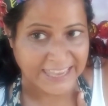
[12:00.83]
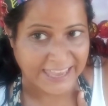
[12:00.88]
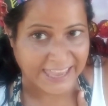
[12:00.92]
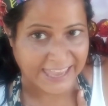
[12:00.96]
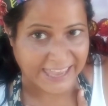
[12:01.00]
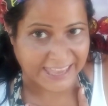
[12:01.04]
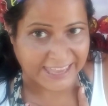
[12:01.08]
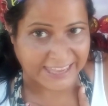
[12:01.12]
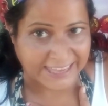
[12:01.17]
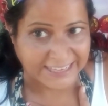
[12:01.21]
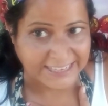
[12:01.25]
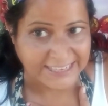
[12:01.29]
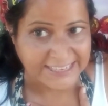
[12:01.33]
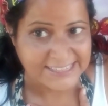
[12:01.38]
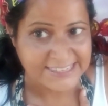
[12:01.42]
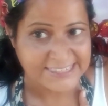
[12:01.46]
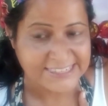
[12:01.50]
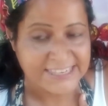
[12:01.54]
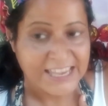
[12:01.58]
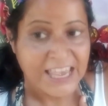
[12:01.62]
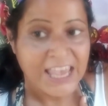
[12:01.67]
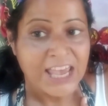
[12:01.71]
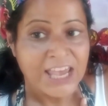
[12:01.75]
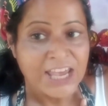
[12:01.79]

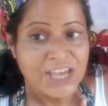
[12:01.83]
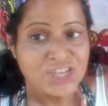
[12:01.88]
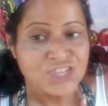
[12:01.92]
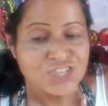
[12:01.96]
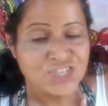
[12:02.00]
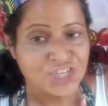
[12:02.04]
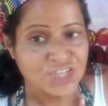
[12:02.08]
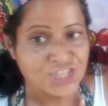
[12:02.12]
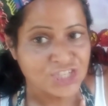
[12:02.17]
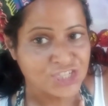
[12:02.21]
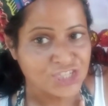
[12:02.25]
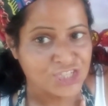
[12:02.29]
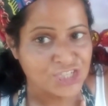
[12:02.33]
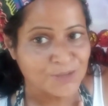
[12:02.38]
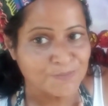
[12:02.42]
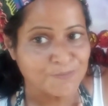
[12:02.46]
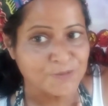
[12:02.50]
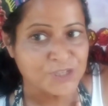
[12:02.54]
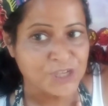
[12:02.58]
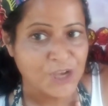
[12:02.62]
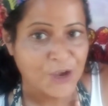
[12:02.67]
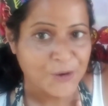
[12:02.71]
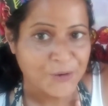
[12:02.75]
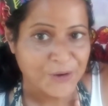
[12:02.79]
is just
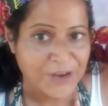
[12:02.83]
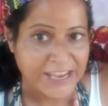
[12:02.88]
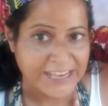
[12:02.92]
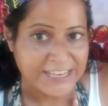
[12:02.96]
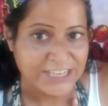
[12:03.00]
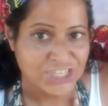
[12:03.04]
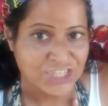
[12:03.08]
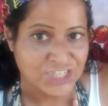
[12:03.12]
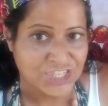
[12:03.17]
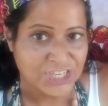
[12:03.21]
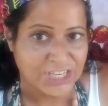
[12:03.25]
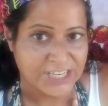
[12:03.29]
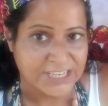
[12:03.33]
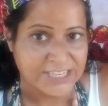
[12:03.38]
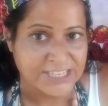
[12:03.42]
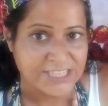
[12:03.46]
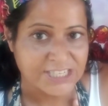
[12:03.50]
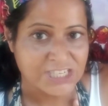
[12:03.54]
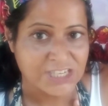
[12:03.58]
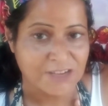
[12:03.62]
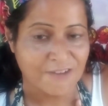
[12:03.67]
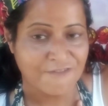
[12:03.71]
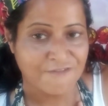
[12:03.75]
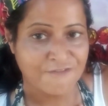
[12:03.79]
some
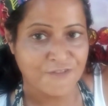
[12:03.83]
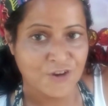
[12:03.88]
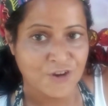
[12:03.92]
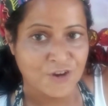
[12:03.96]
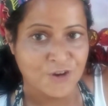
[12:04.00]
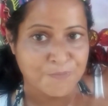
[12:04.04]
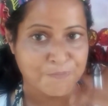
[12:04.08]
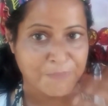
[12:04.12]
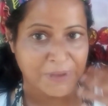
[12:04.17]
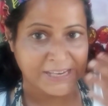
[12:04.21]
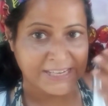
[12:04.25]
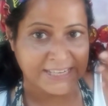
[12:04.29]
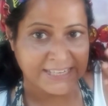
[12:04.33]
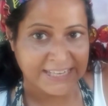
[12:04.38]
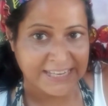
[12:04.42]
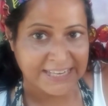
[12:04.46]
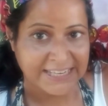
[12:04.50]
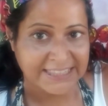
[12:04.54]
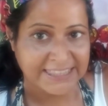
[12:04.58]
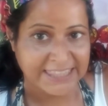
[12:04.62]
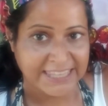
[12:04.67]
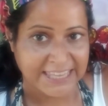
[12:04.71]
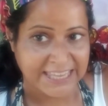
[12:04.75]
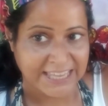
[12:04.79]
donations for
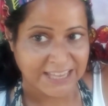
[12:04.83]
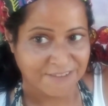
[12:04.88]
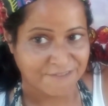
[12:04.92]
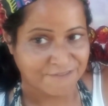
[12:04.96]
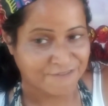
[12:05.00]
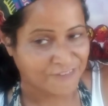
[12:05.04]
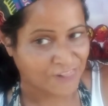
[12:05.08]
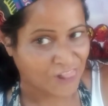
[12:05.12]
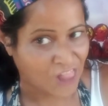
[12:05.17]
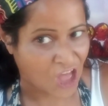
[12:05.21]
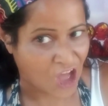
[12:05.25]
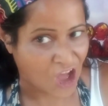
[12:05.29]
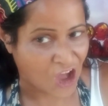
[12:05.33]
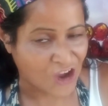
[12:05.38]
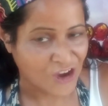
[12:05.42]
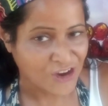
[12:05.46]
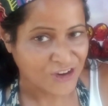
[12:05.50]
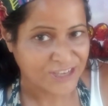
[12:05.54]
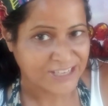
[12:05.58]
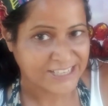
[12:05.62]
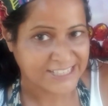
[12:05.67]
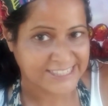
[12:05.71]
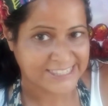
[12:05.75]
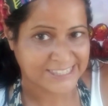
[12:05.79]
making the
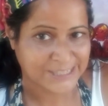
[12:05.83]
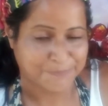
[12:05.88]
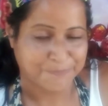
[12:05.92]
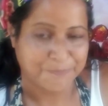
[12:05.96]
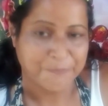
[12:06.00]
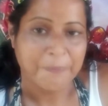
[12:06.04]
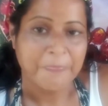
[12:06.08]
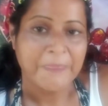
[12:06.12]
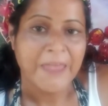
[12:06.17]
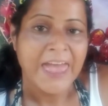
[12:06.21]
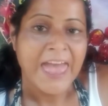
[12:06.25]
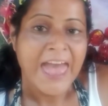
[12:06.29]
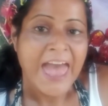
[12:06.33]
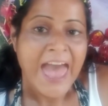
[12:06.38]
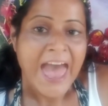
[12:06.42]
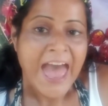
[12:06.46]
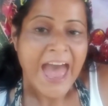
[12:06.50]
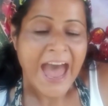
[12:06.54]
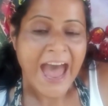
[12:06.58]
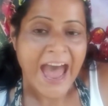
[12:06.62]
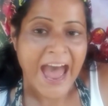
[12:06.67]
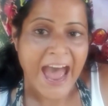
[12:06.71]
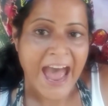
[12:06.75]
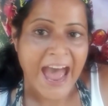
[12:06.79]
vlogs.
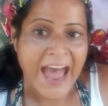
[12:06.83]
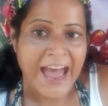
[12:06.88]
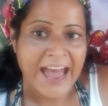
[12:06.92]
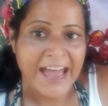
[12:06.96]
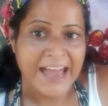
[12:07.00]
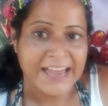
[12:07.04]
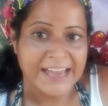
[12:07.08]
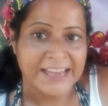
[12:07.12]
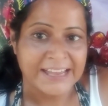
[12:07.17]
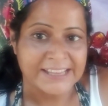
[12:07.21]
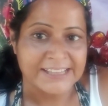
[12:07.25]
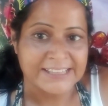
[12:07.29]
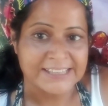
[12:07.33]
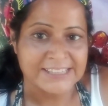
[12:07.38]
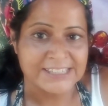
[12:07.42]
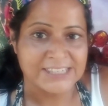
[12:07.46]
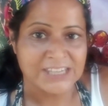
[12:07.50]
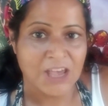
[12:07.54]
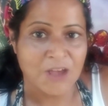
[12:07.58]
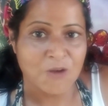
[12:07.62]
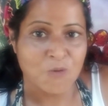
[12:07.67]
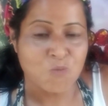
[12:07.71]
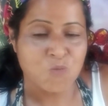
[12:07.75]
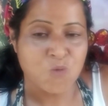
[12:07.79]

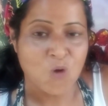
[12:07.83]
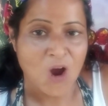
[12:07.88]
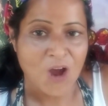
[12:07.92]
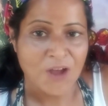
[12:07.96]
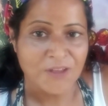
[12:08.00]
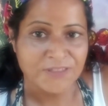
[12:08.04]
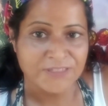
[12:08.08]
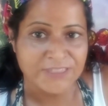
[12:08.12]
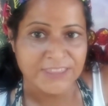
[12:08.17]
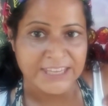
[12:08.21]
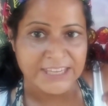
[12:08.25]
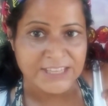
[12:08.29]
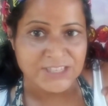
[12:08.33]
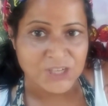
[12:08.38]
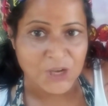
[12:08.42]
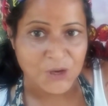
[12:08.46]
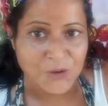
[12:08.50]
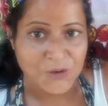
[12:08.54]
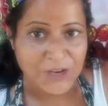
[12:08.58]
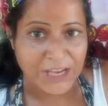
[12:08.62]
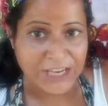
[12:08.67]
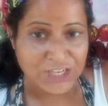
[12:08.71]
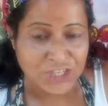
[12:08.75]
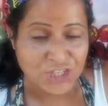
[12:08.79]
And what the
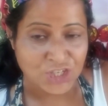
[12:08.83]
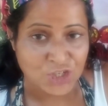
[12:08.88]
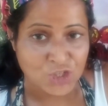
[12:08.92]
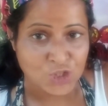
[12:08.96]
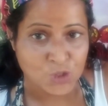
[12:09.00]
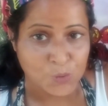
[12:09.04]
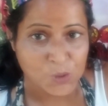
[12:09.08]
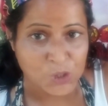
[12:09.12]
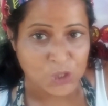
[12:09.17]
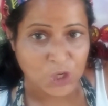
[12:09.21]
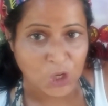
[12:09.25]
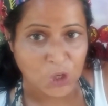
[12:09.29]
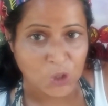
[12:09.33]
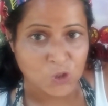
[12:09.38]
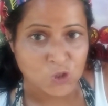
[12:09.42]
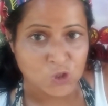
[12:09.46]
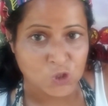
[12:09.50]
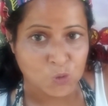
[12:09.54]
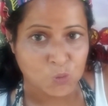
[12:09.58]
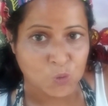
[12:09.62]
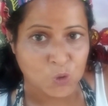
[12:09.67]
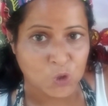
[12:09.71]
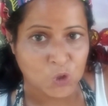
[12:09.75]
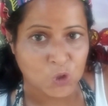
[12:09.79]
donations will go
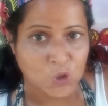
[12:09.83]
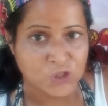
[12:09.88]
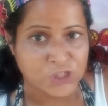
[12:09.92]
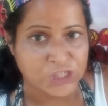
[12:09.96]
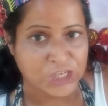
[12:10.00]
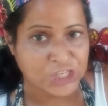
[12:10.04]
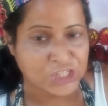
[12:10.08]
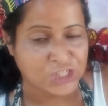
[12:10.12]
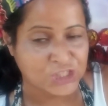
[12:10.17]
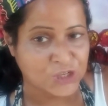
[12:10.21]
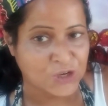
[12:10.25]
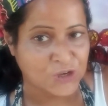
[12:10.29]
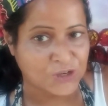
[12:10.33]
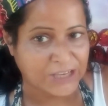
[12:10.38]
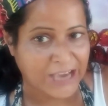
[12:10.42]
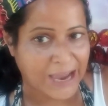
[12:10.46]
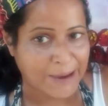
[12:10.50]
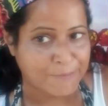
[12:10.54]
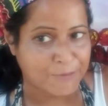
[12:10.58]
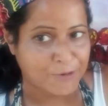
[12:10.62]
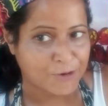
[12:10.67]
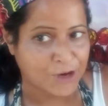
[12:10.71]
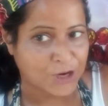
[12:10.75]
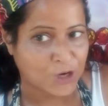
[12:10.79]
towards is new
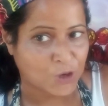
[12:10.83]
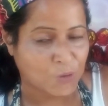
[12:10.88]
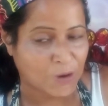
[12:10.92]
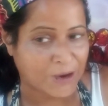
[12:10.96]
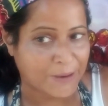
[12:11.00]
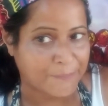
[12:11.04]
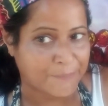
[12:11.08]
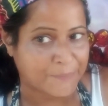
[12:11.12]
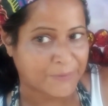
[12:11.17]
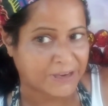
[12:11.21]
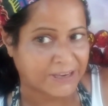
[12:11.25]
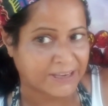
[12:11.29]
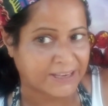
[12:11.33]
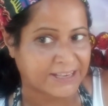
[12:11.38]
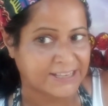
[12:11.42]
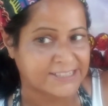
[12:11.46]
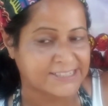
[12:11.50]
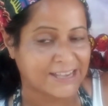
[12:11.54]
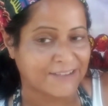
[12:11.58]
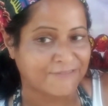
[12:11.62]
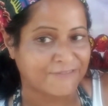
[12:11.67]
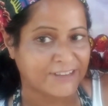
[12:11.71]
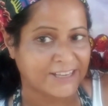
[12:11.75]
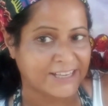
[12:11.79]
camera equipment,
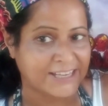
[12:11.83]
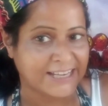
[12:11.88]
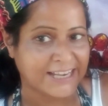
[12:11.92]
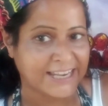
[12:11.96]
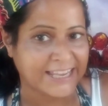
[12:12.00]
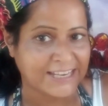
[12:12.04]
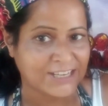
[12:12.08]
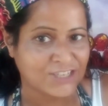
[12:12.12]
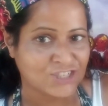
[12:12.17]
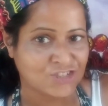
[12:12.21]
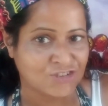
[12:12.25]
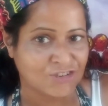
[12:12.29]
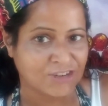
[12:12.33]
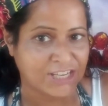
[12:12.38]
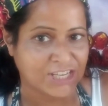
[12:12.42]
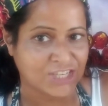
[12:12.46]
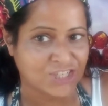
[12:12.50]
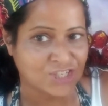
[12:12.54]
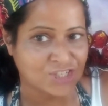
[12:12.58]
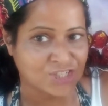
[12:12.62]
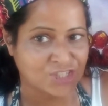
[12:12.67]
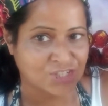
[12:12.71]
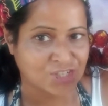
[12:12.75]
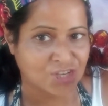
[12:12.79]
because I've
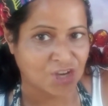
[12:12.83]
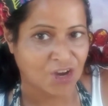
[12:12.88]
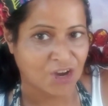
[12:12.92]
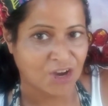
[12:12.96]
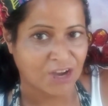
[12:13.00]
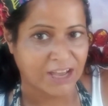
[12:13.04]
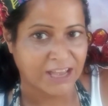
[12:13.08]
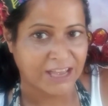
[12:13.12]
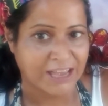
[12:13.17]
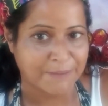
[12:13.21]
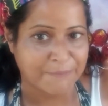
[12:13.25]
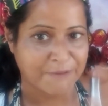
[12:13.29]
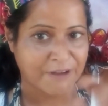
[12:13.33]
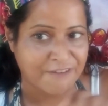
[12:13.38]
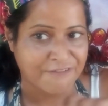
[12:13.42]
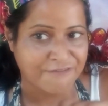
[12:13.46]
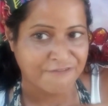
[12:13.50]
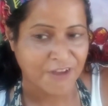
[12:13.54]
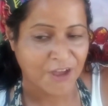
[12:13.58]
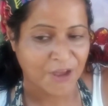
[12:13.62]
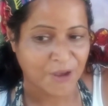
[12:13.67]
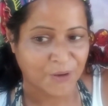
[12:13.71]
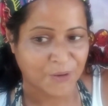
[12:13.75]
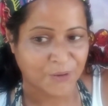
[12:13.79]
literally just got a
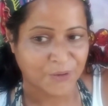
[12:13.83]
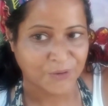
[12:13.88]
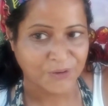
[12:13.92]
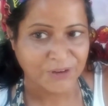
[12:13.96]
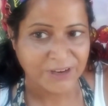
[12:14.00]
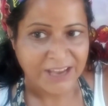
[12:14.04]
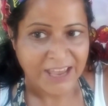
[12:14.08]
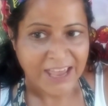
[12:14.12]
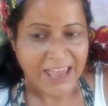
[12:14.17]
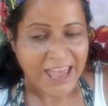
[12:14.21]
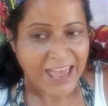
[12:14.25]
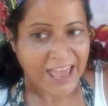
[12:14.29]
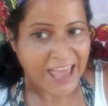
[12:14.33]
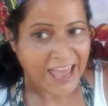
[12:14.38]
phone